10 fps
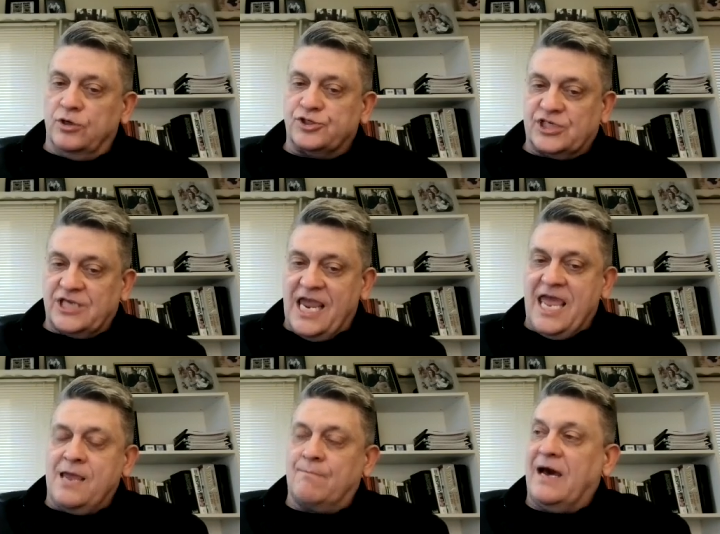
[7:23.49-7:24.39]
we're
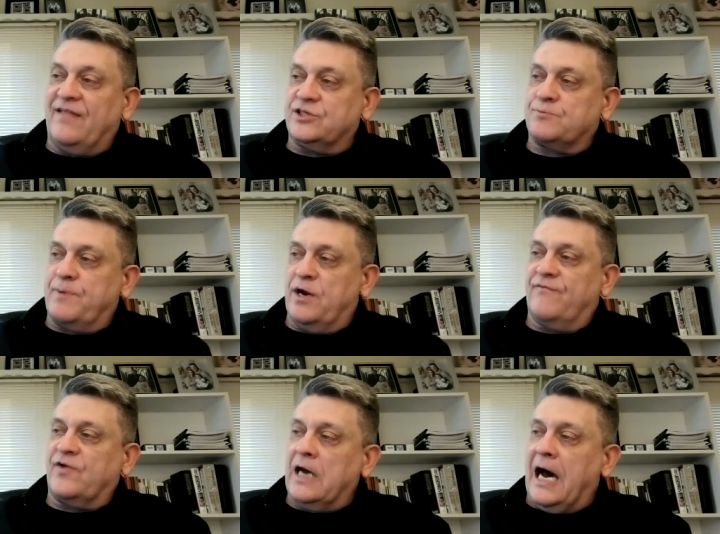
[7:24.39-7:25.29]
seeing by the Spirit
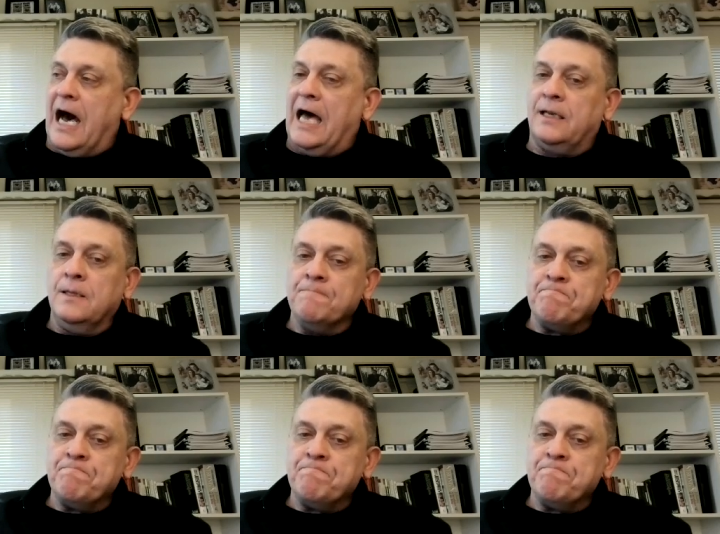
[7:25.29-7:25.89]
of God,